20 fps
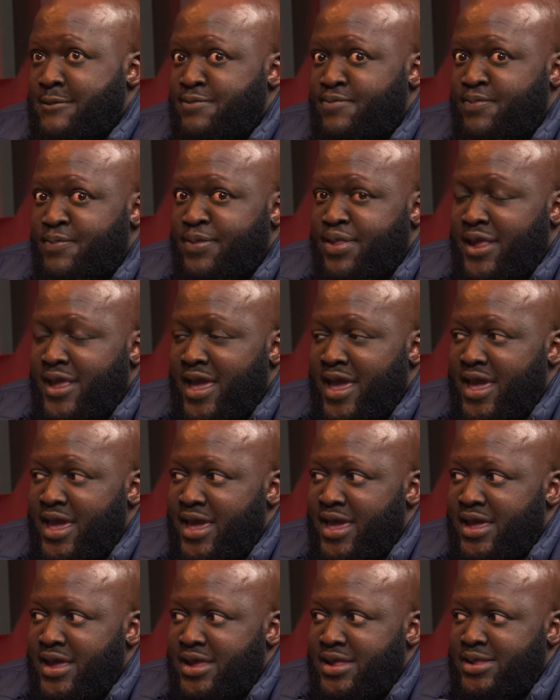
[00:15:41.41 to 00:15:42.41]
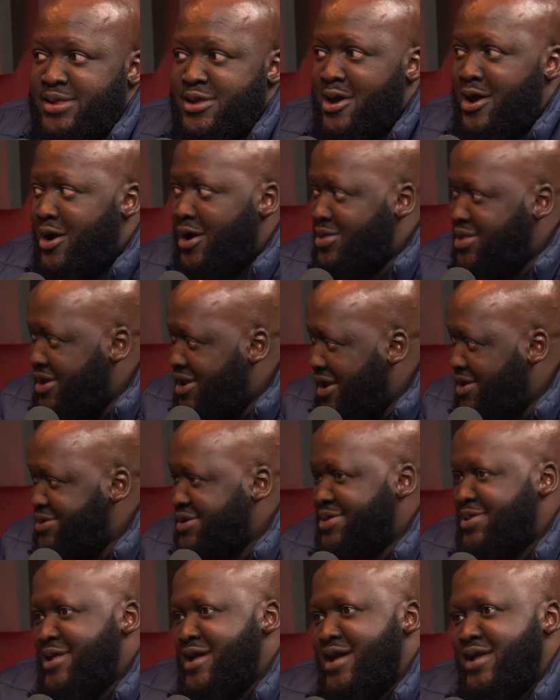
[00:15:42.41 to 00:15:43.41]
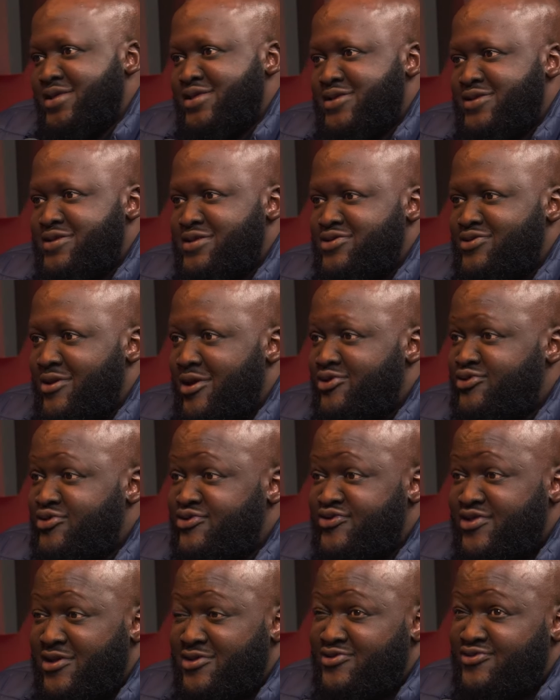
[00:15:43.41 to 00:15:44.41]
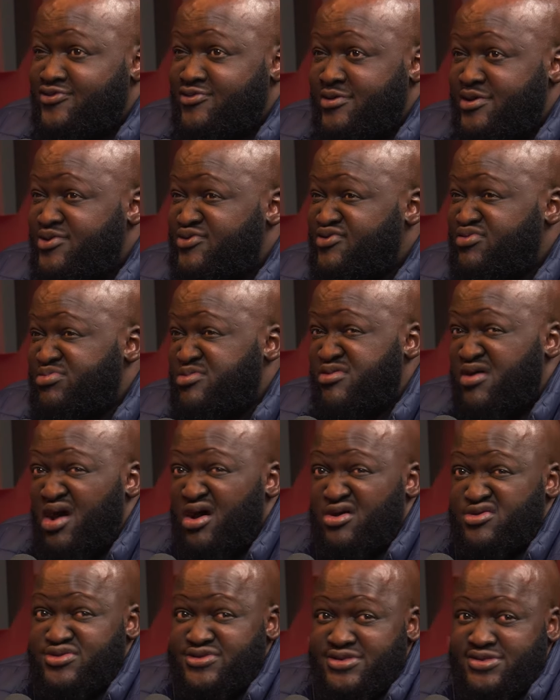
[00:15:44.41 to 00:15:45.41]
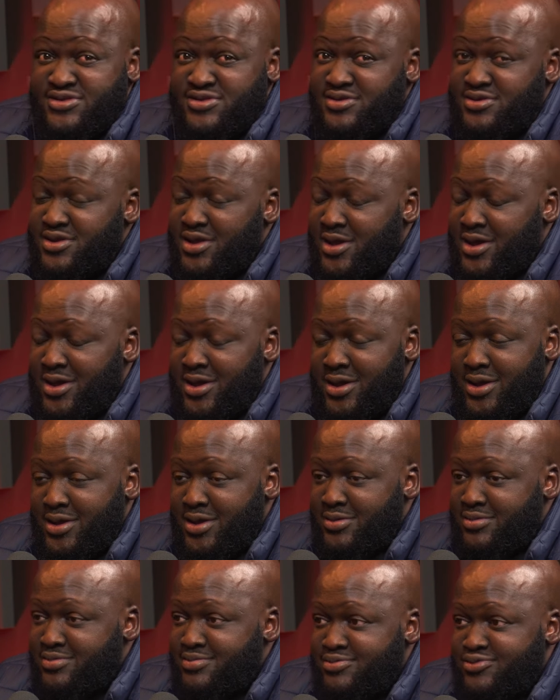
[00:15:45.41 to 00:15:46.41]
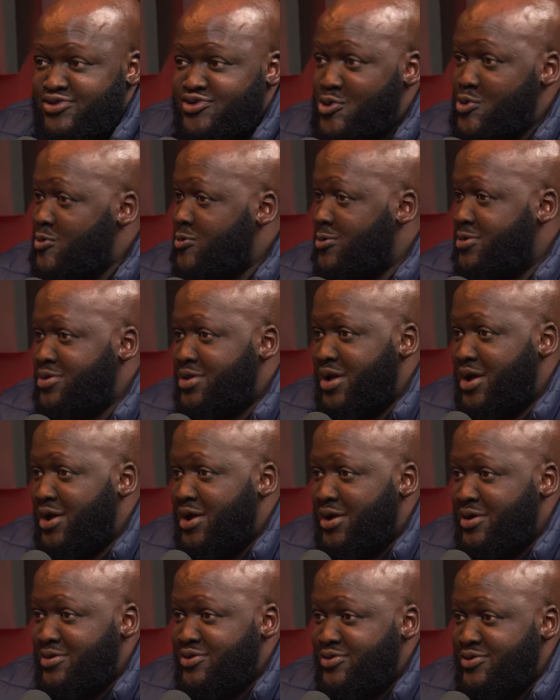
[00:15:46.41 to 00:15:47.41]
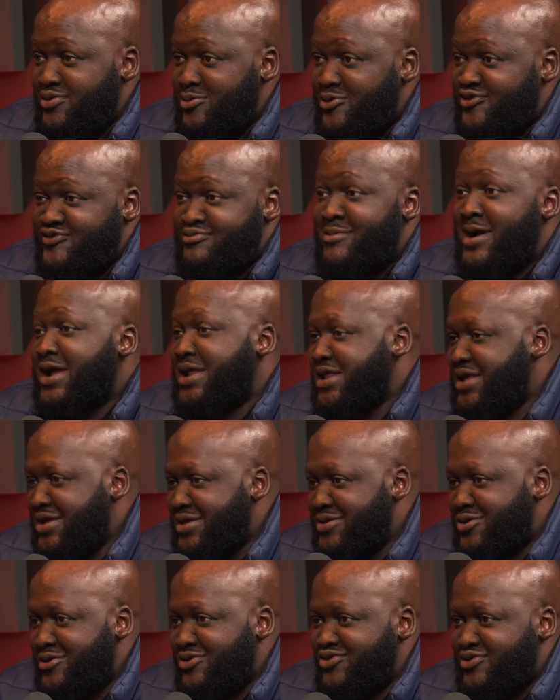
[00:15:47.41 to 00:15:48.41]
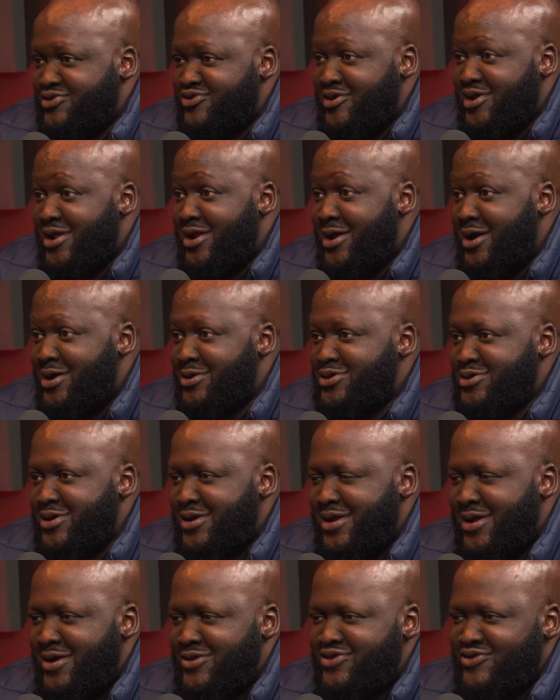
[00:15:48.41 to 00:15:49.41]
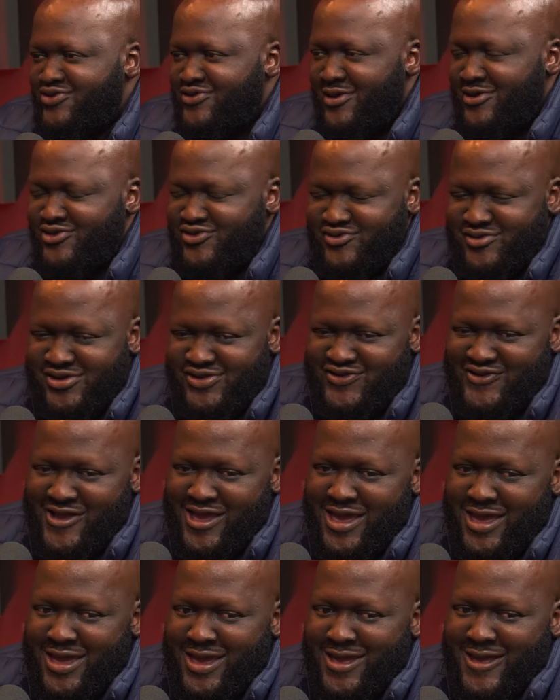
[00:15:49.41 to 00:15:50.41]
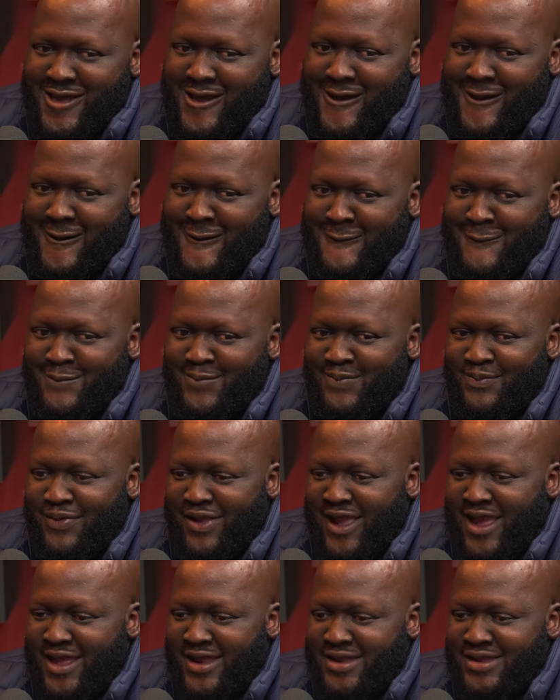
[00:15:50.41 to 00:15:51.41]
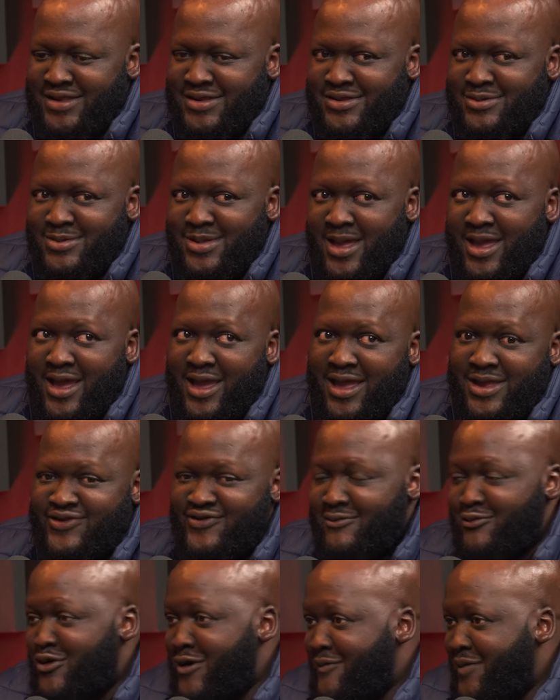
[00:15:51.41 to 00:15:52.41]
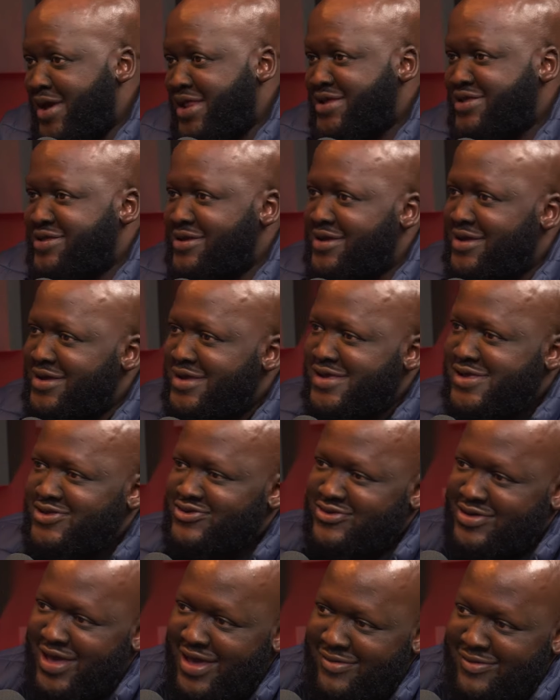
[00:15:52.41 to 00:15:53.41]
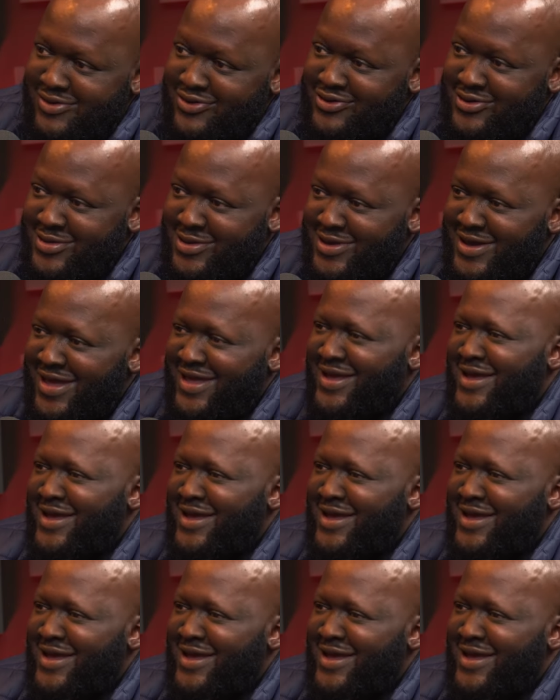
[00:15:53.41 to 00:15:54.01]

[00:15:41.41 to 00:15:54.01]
Then I did that. So I used to sell sweets throughout school. It was smuggling because it's not allowed. You're not allowed to sell sweets. And I had some competitors who came into